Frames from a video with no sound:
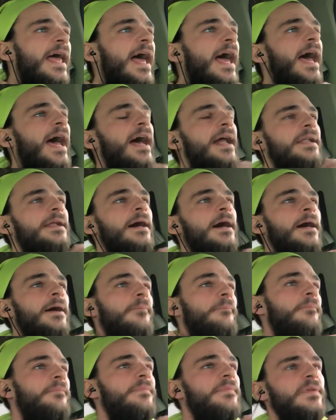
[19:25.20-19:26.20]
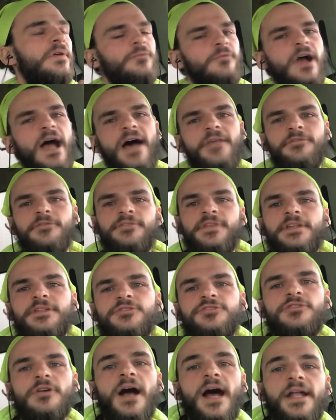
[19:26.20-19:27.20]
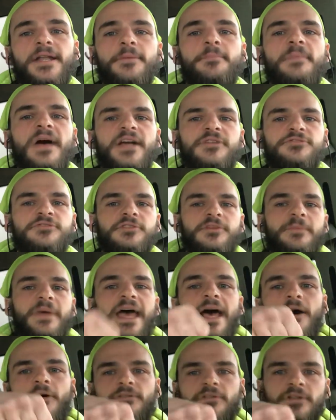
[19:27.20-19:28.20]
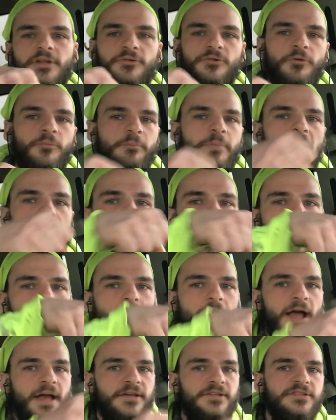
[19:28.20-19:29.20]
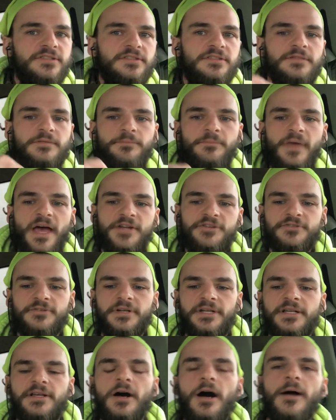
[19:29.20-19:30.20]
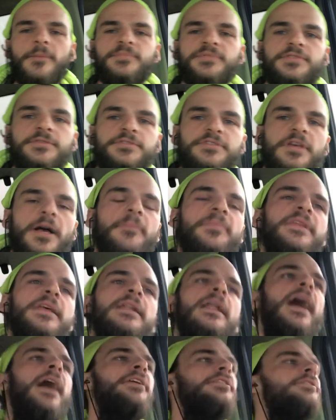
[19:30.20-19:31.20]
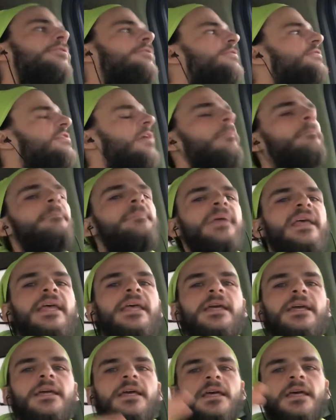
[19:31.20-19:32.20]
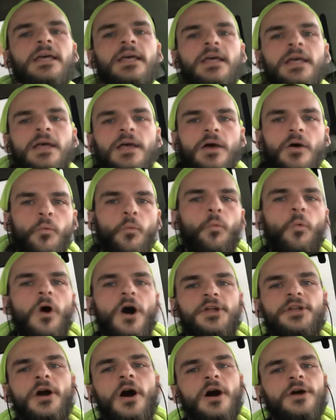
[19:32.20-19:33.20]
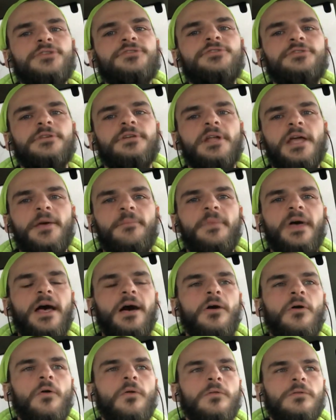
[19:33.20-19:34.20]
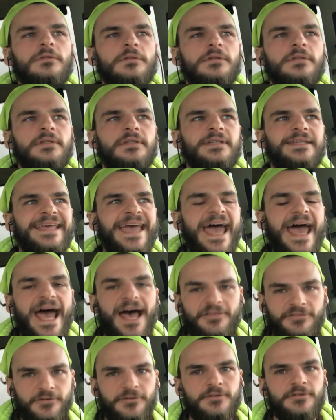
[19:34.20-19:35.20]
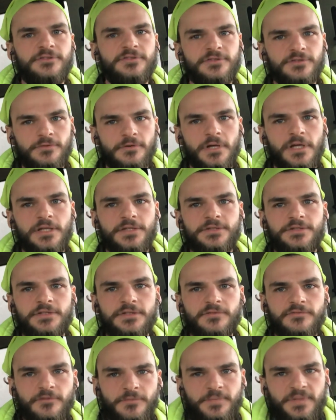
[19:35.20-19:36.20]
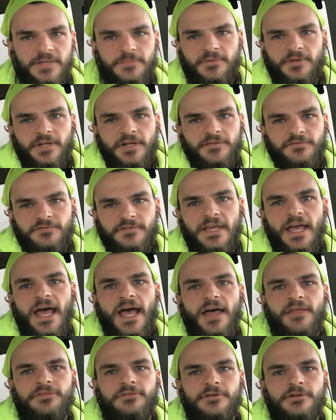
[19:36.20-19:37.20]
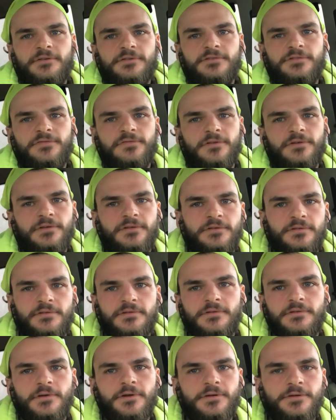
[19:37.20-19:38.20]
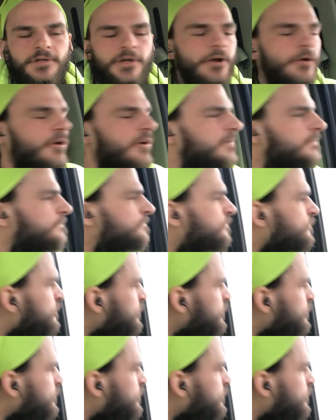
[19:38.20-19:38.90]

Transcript: And rather than trying to measure them out in little Pyrex measuring cups or something, I use a big 100 ml catheter syringe for people that have catheters for their urine.